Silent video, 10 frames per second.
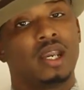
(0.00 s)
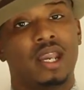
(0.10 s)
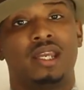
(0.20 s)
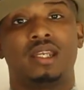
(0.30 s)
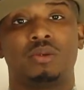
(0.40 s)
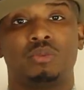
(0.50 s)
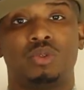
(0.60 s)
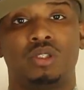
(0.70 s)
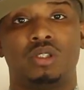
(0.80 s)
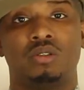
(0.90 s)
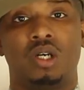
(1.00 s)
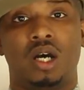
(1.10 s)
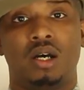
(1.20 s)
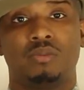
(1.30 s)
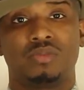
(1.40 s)
and it will
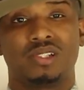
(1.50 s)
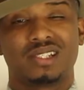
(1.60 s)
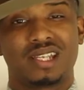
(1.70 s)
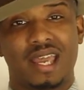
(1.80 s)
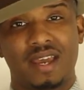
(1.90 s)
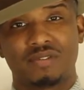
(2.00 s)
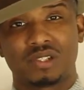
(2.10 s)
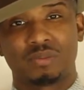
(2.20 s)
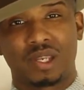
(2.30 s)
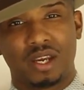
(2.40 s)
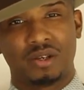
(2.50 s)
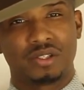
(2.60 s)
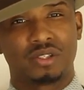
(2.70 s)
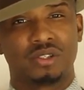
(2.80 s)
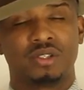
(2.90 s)
um, just have some
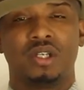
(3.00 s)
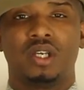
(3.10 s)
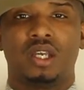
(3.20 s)
character